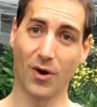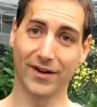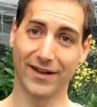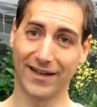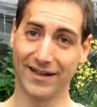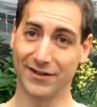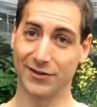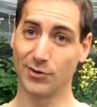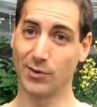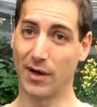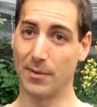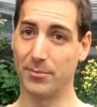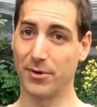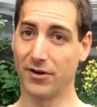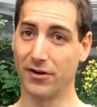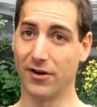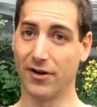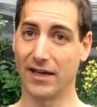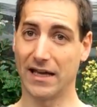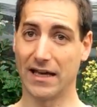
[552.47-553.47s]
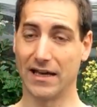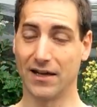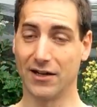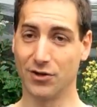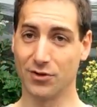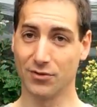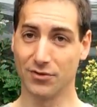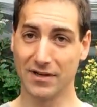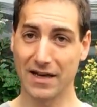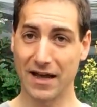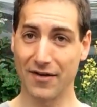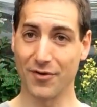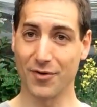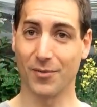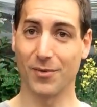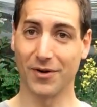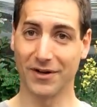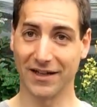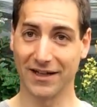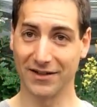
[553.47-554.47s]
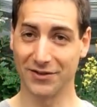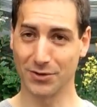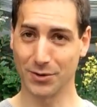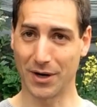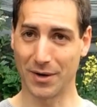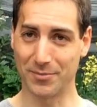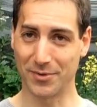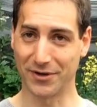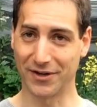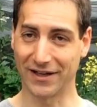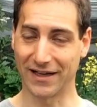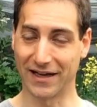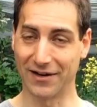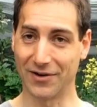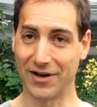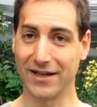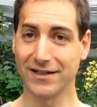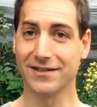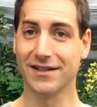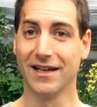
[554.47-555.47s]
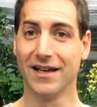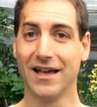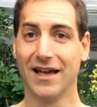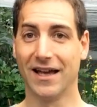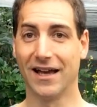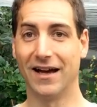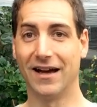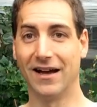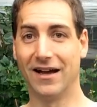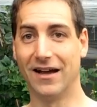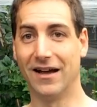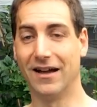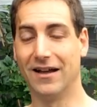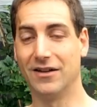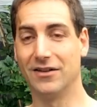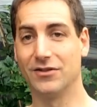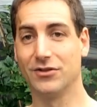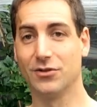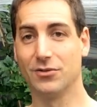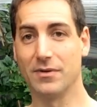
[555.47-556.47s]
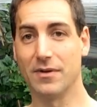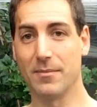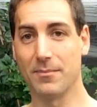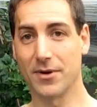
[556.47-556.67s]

don't want it to happen again and you never want it to happen again right uh,